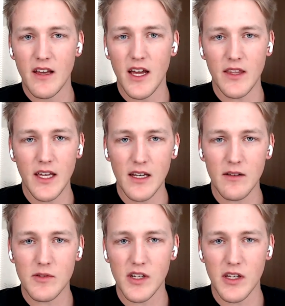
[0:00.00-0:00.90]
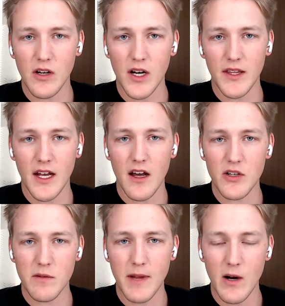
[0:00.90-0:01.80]
and then securing that
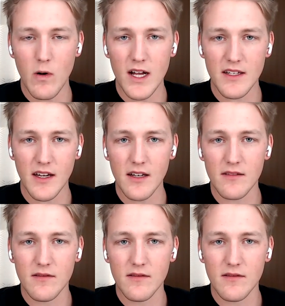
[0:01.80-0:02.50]
100 megawatt site?